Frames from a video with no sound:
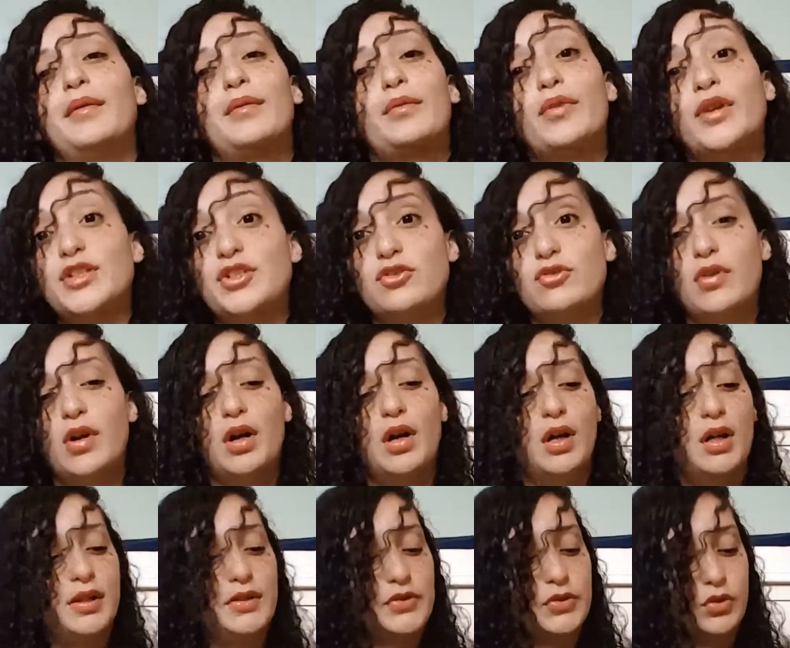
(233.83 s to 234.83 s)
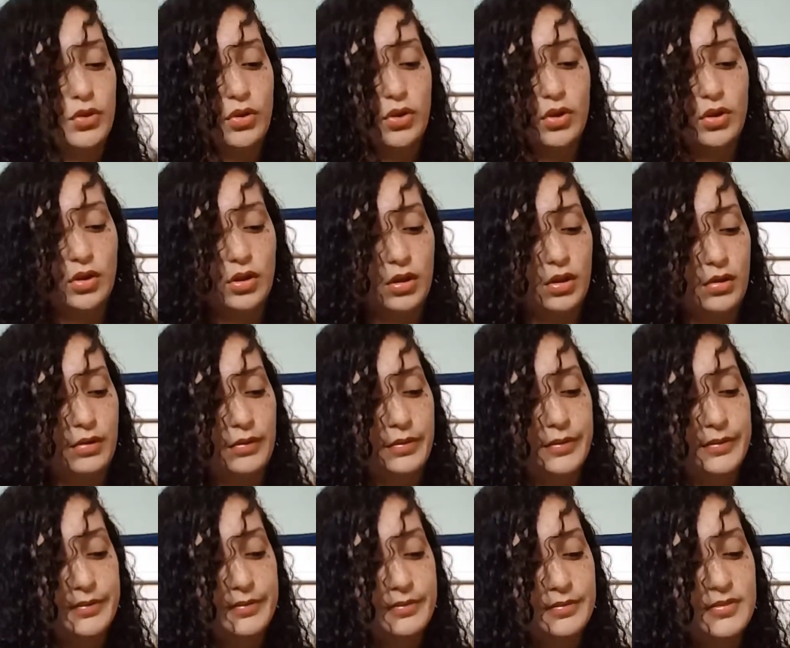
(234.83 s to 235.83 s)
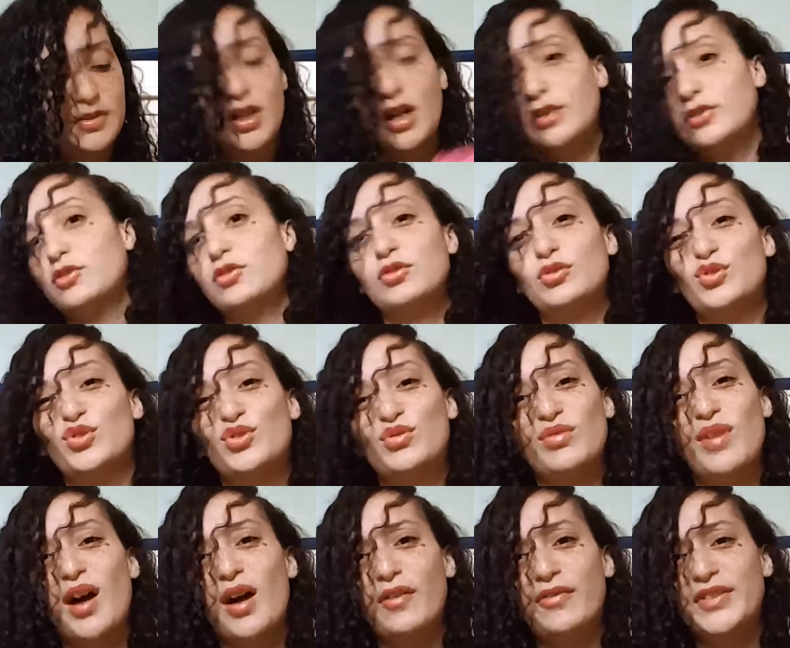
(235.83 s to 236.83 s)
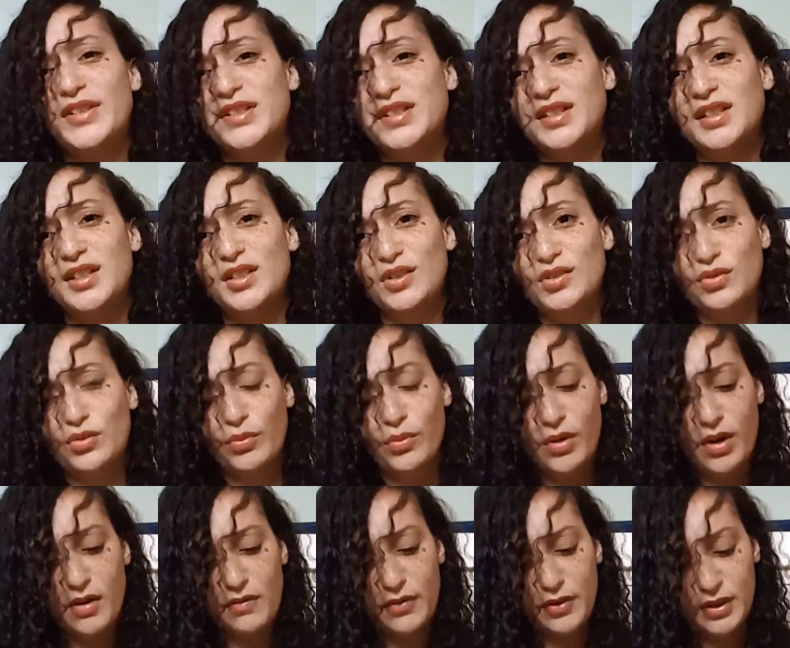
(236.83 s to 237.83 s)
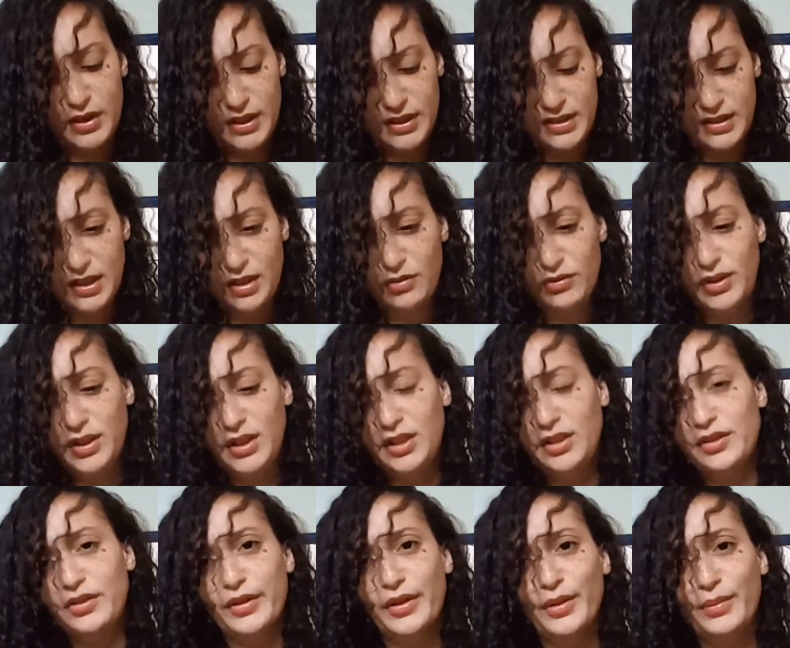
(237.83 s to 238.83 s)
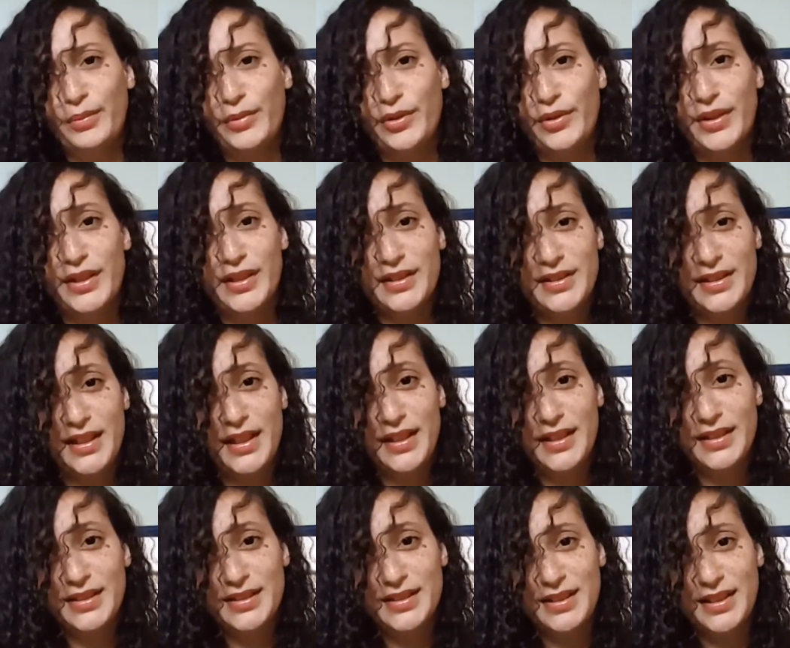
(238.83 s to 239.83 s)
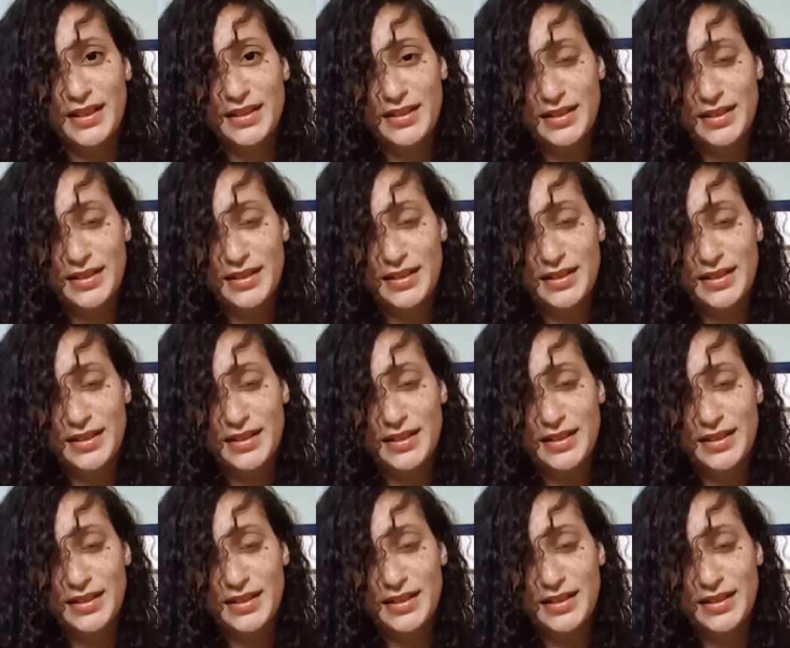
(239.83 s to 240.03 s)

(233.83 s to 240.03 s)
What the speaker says: restaurants or doctor's offices or wherever it is that you need your kids to kind of stay